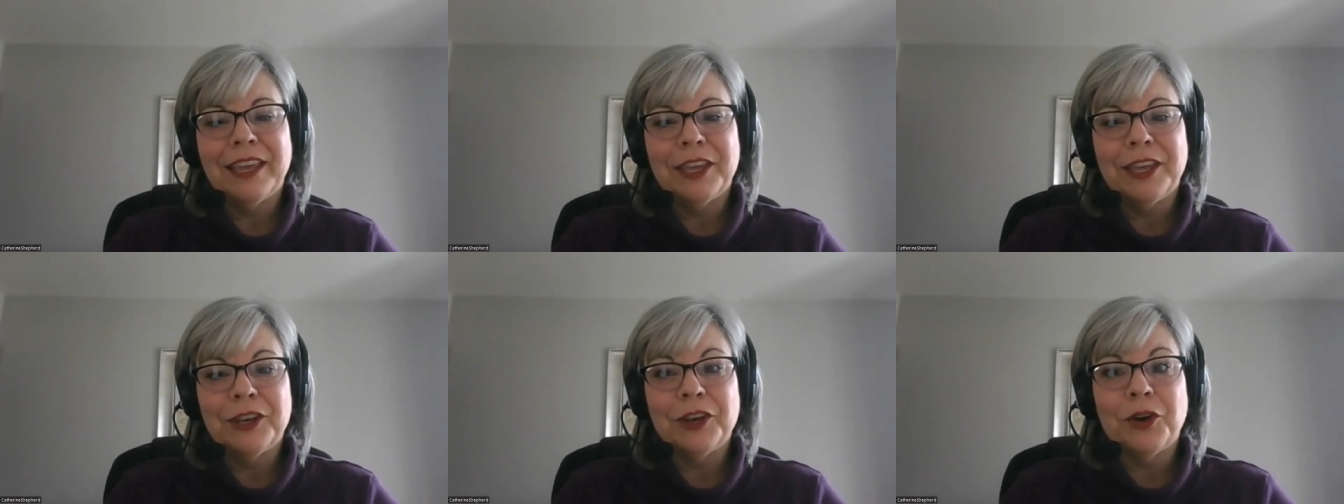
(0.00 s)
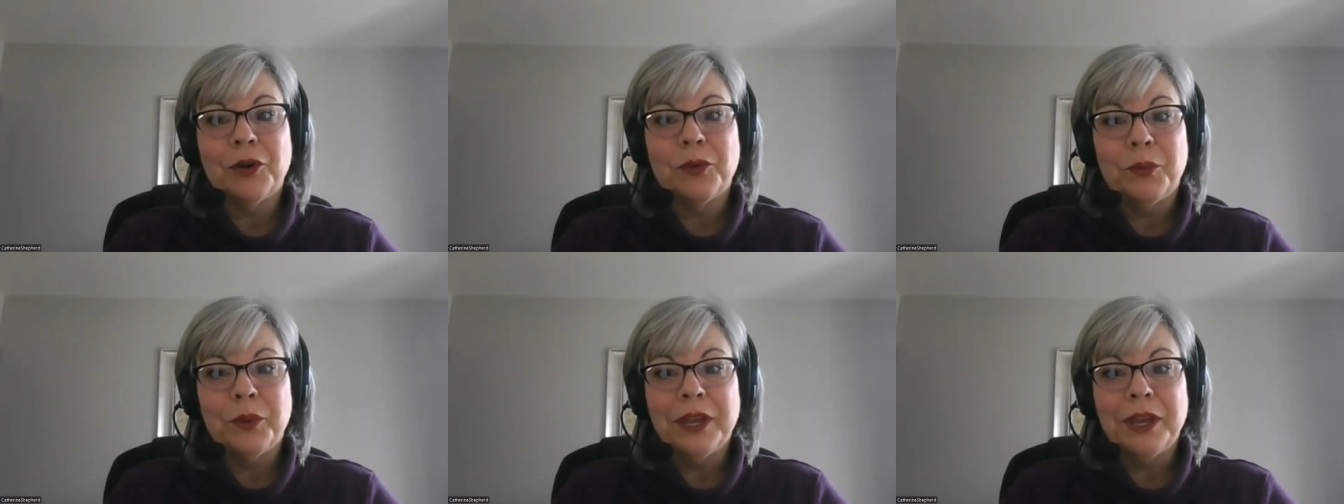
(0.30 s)
You
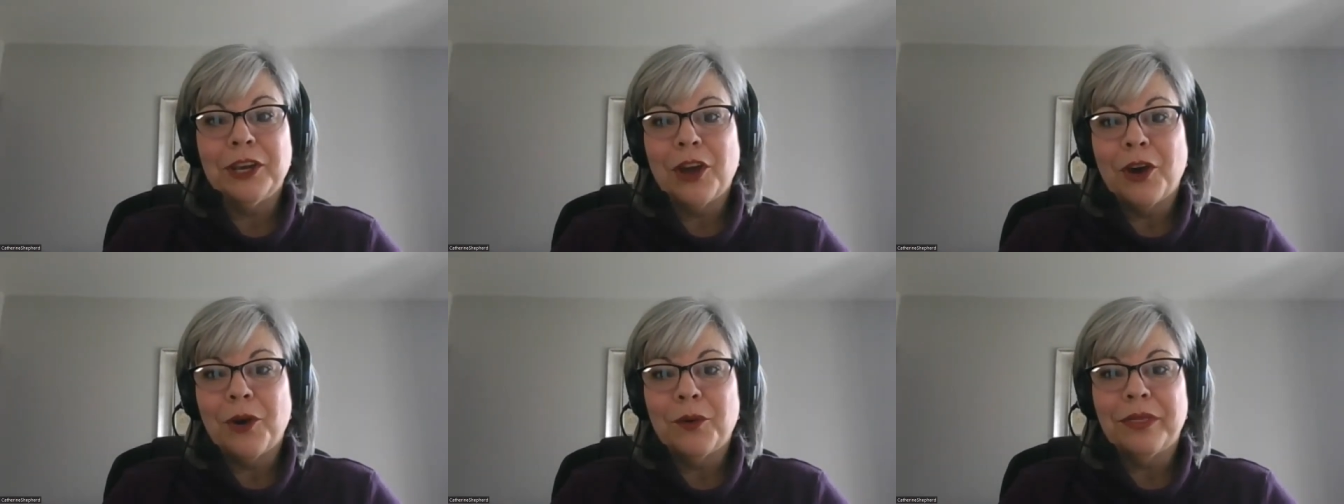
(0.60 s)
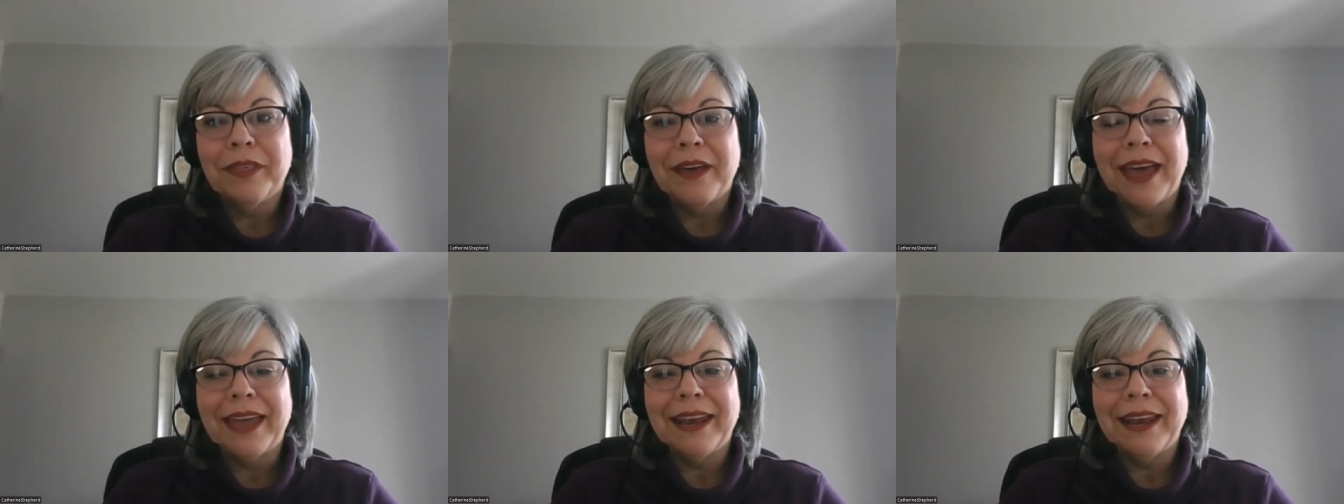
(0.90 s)
know, we know
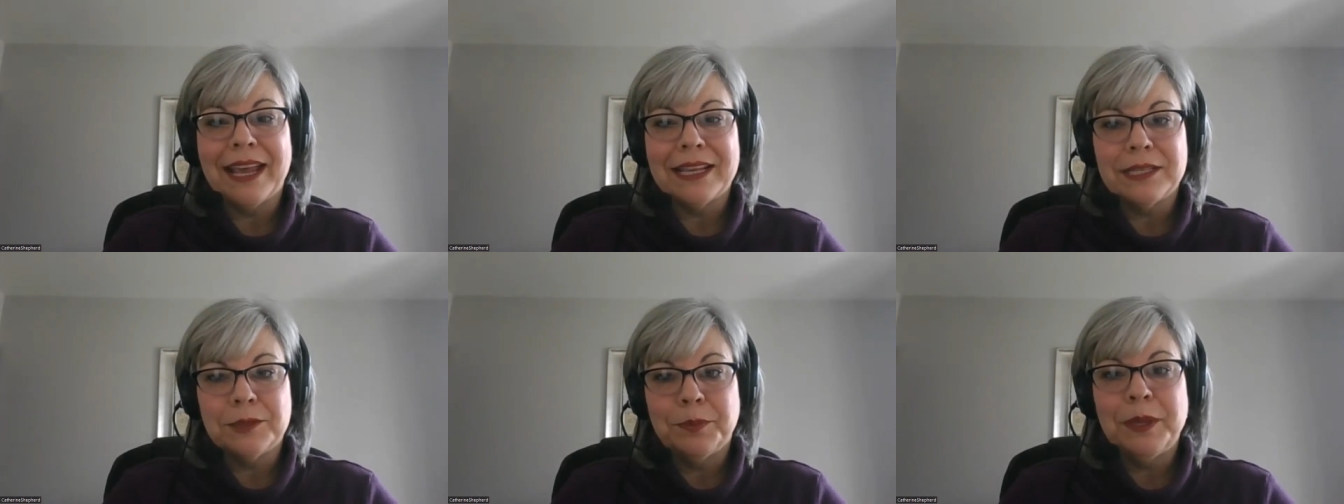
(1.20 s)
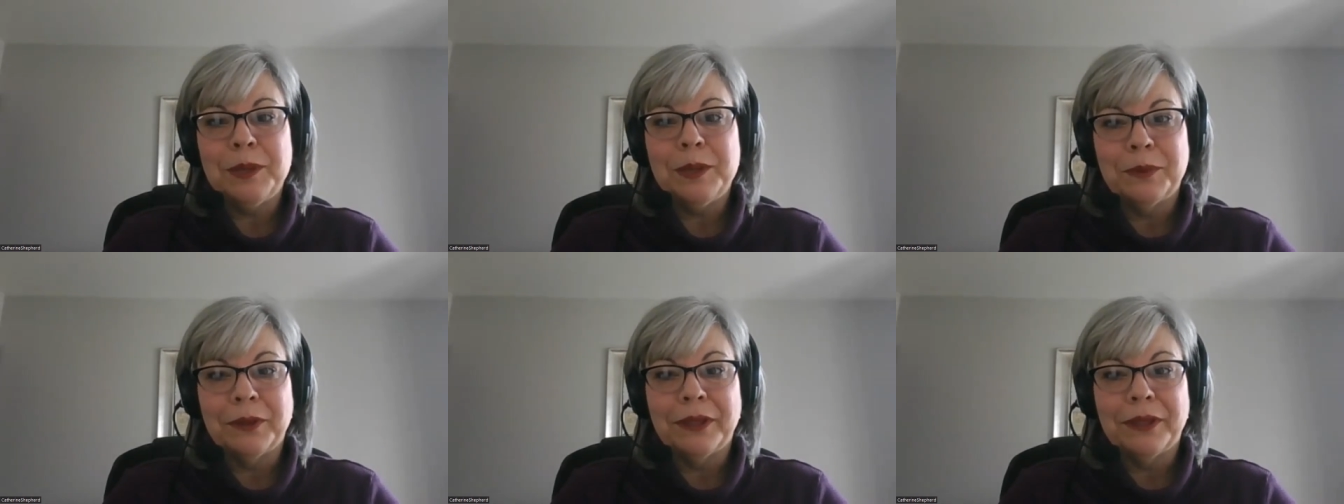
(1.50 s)
that as
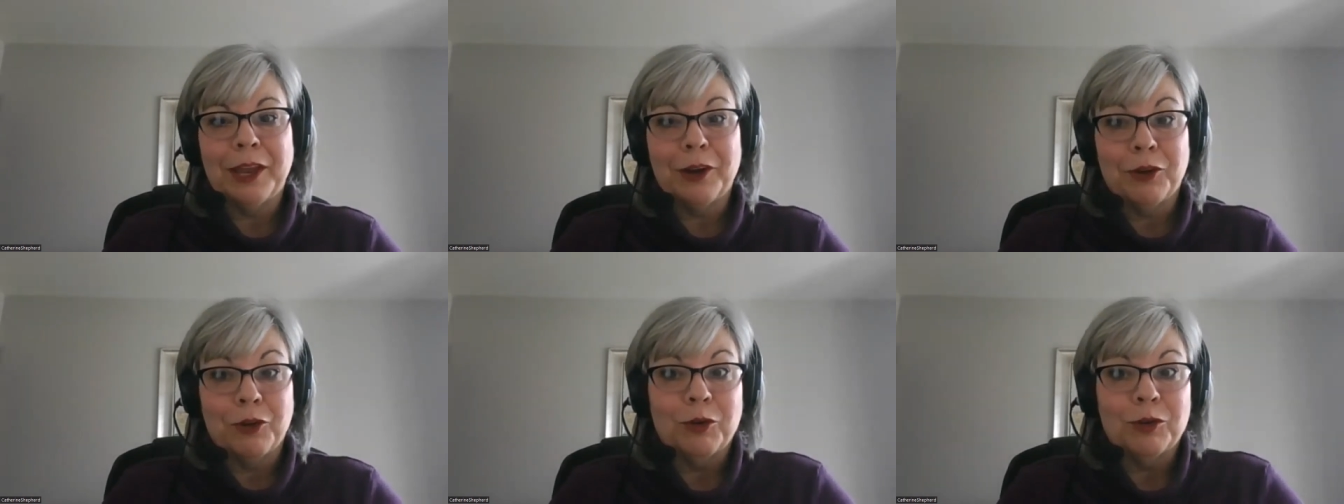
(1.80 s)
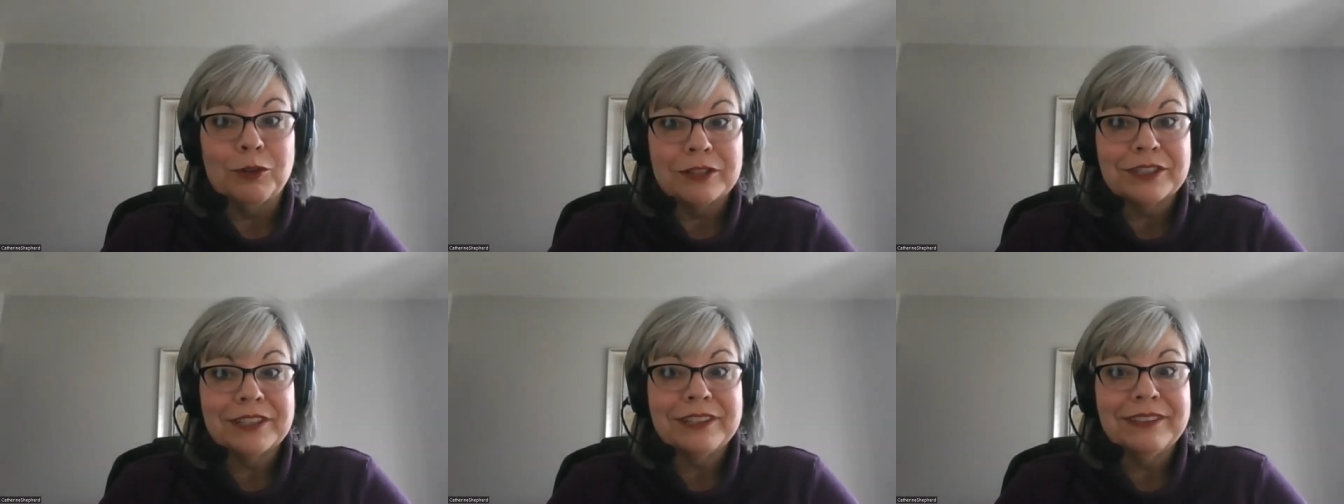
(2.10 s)
people get
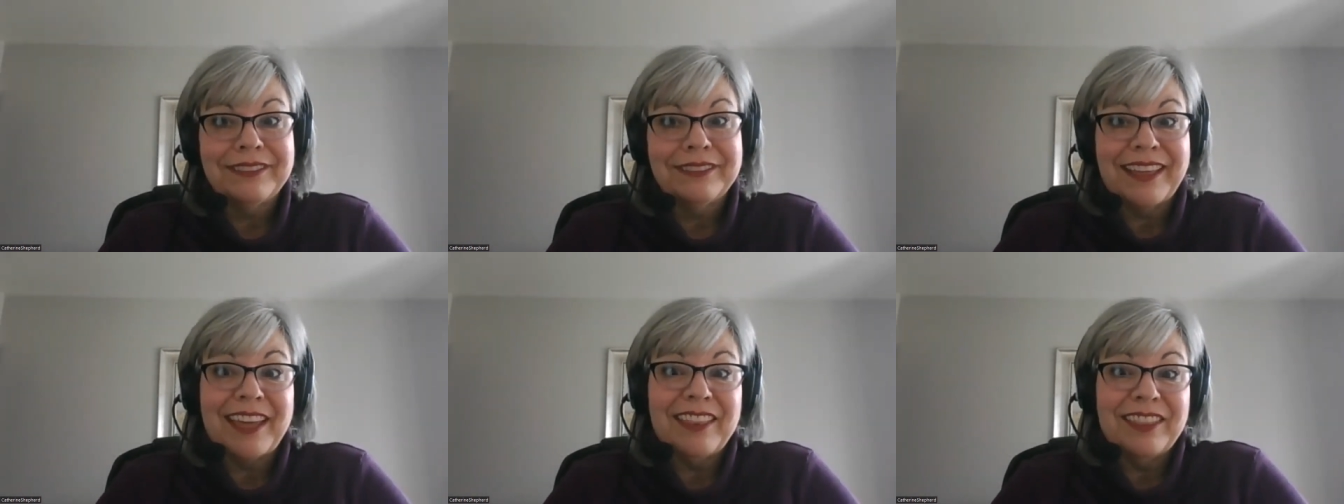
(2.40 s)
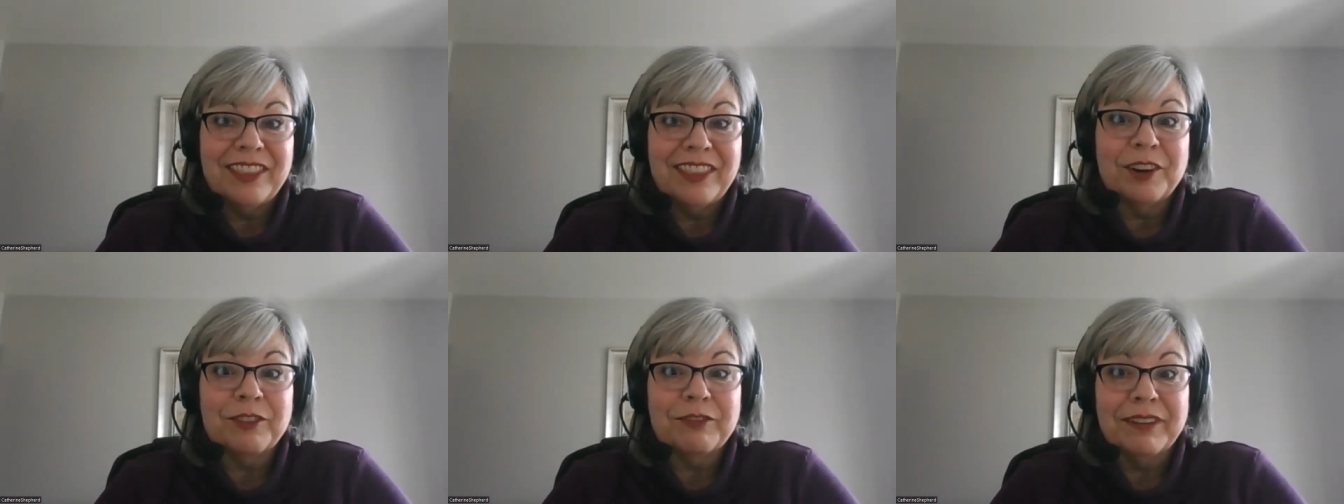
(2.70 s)
older, that
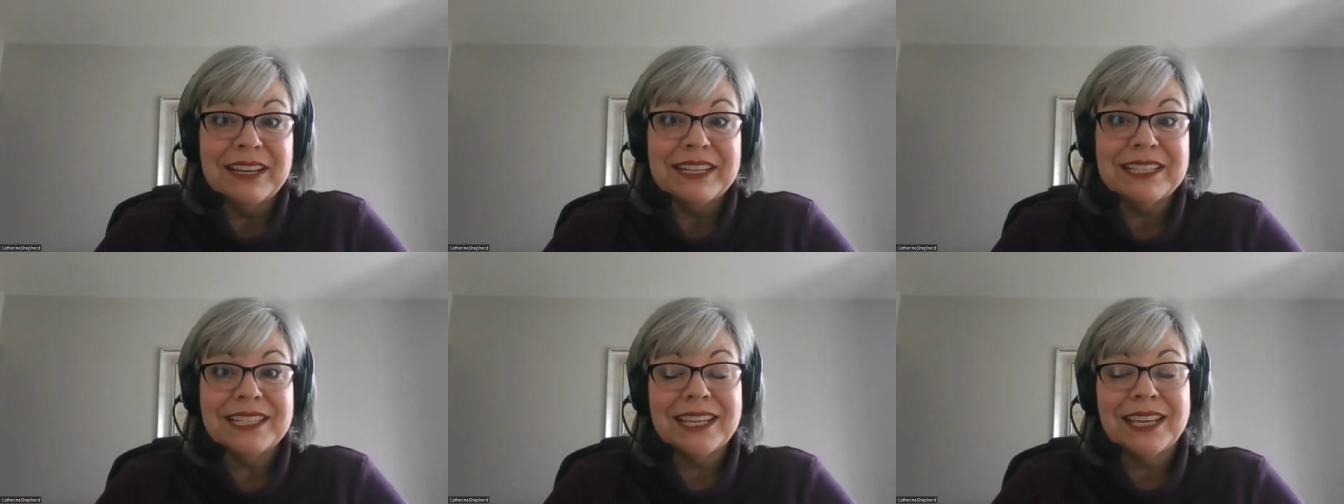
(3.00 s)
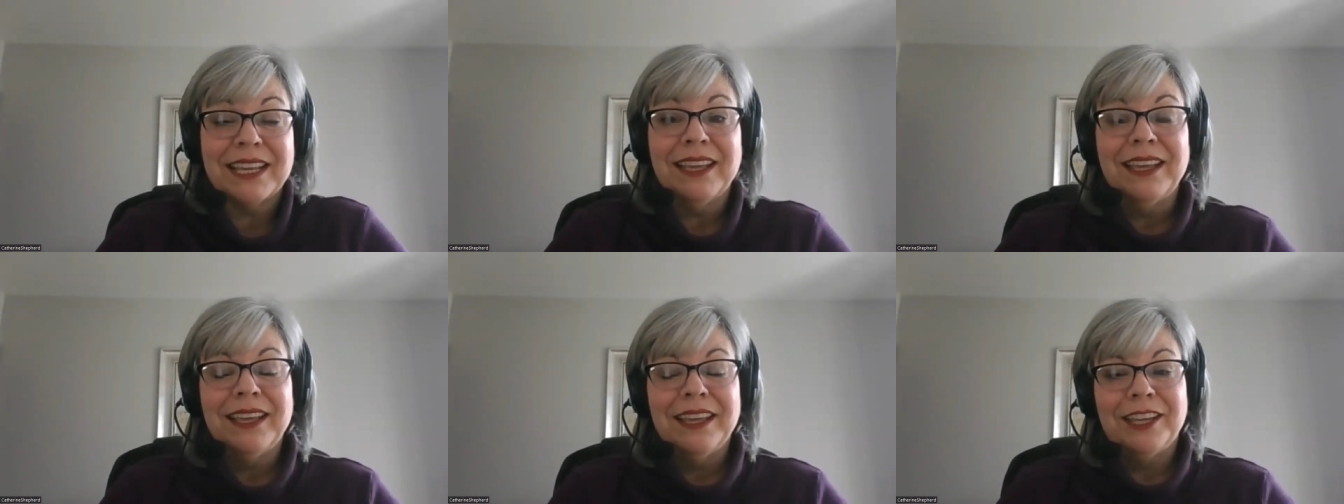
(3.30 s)
their risk,